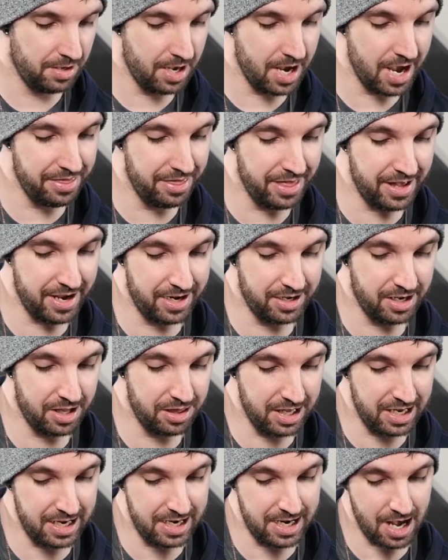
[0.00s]
and then
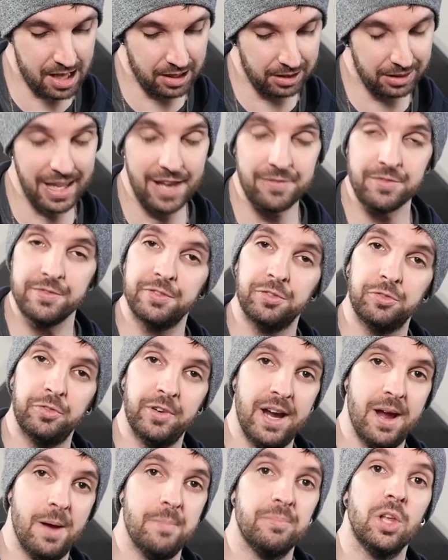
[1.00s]
the 11th
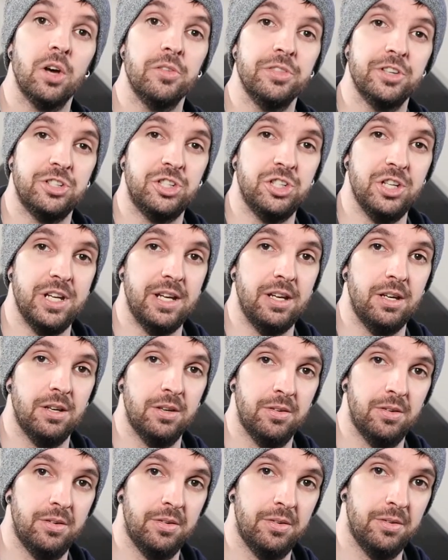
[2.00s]
fret on the G,
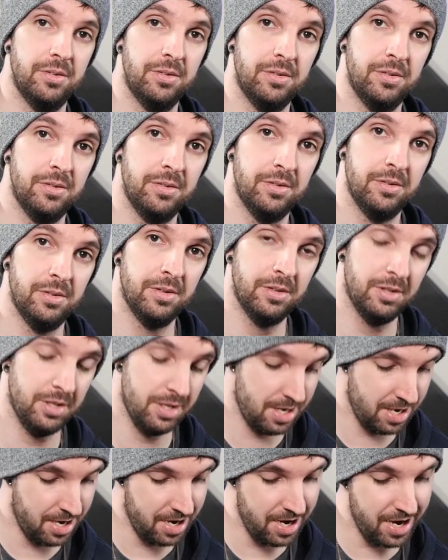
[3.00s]

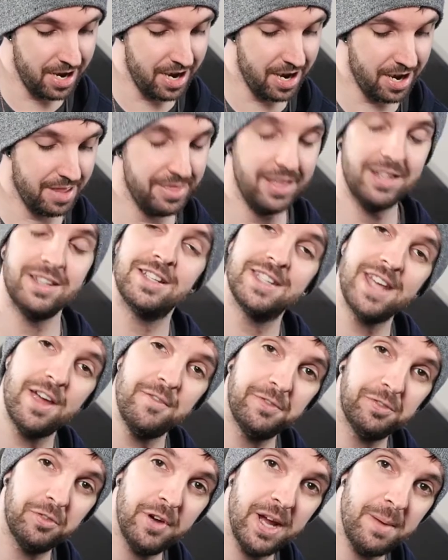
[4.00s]
and then the
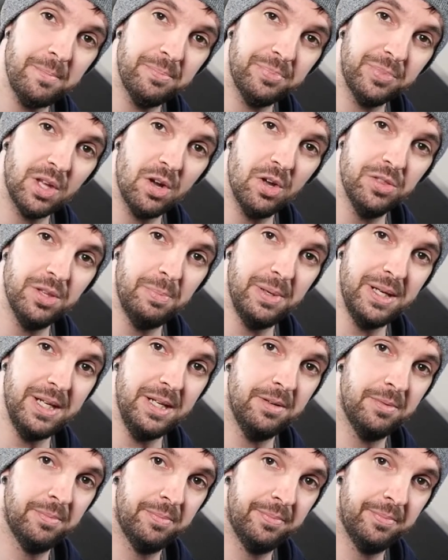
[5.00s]
10th fret on the B,